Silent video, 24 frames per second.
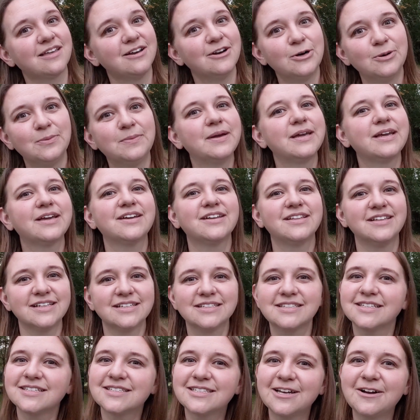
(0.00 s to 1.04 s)
Oh my
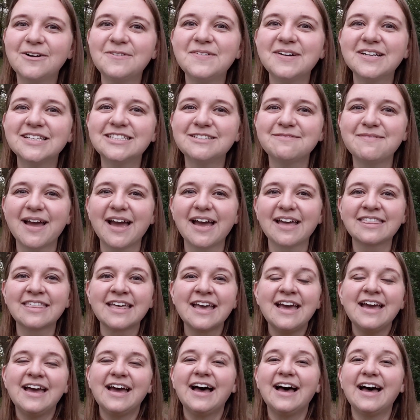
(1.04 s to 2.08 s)
goodness, so much math,
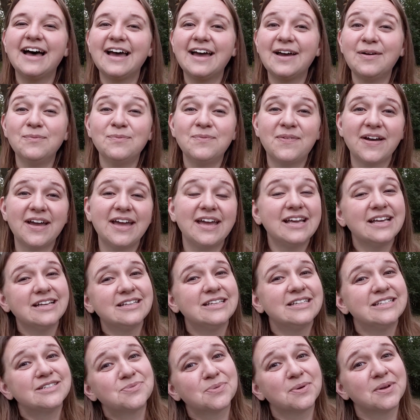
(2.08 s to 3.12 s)
but it
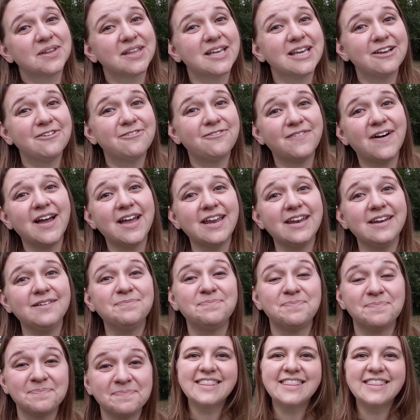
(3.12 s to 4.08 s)
is really fun.